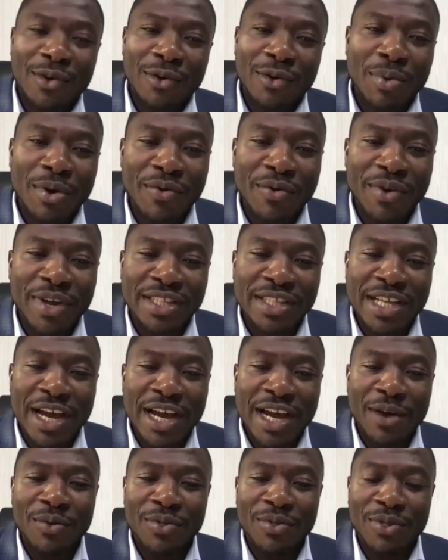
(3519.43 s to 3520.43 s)
parents
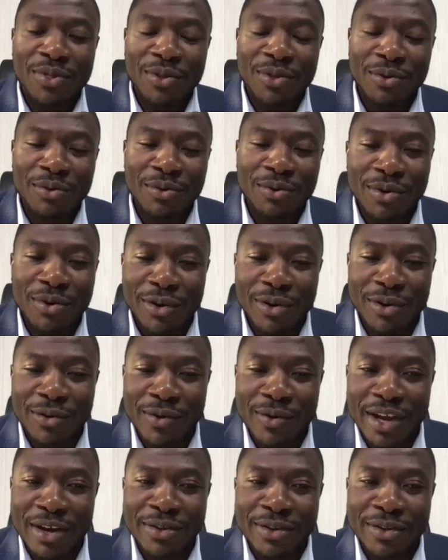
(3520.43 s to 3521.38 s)
are with you, or you are